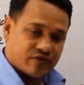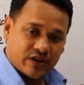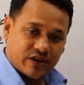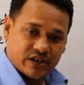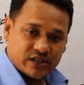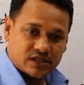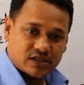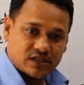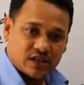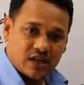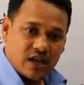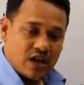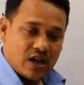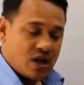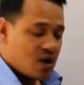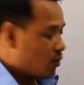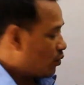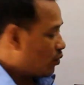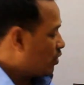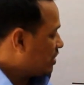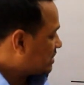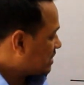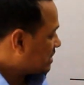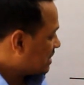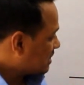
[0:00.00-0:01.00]
rays,
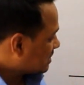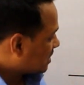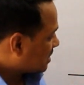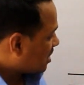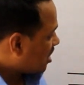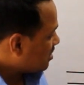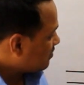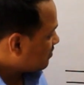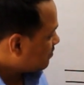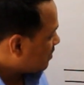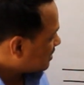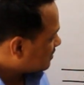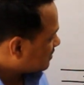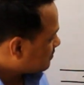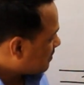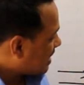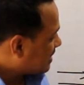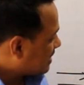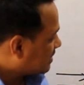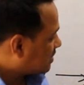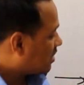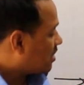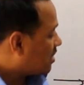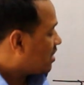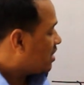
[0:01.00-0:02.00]
which is converged
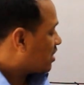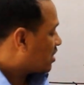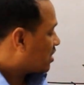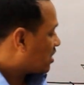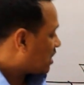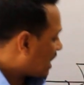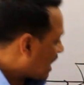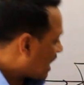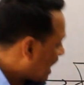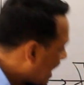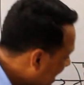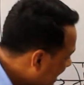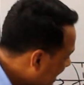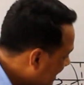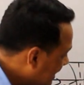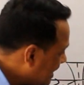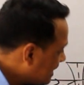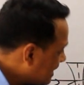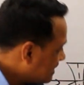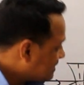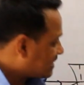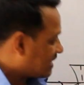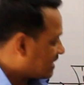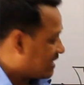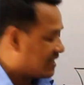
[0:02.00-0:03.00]
by the eye
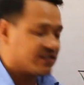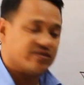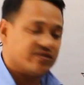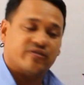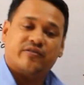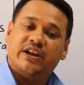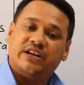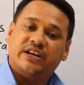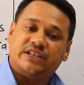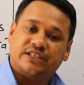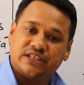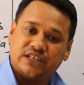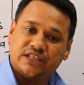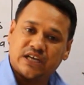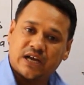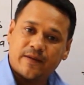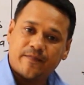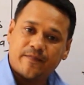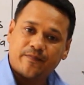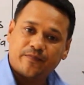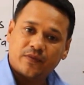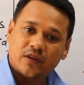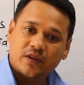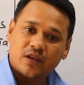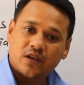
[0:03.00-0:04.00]
lens and the retina,
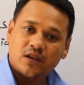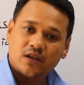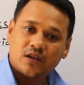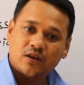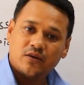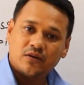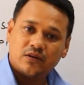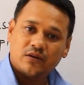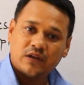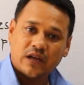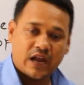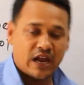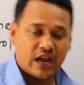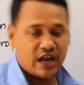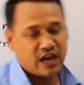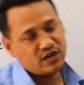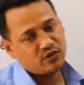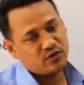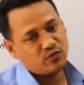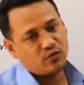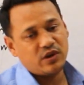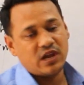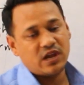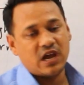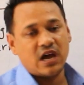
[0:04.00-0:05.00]

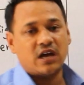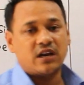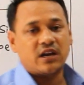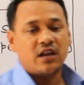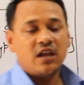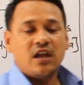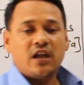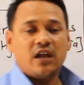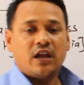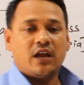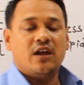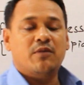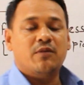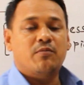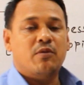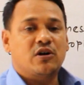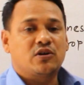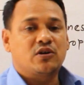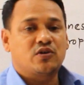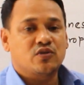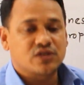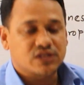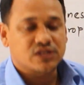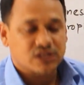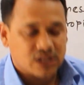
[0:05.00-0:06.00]
and we are
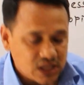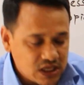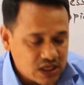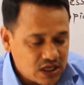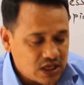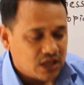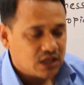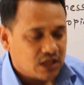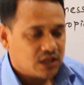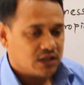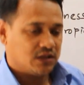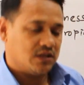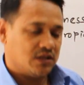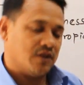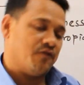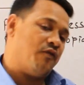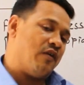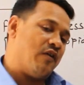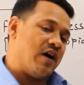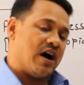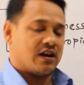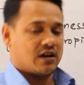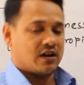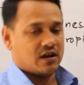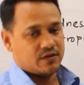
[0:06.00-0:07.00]
able to see the
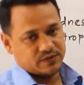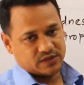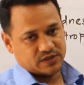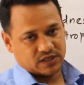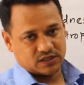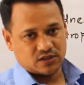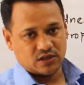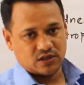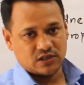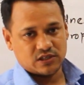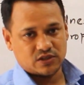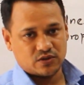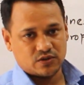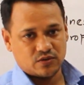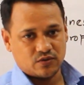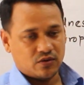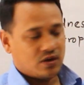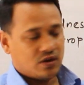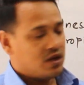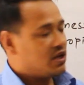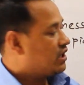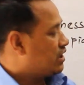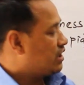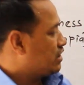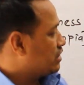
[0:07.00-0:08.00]
far object also.
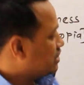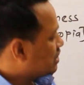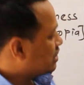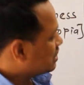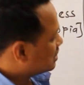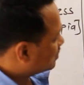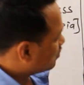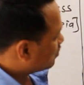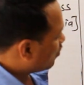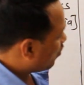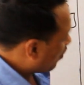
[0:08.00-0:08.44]
In this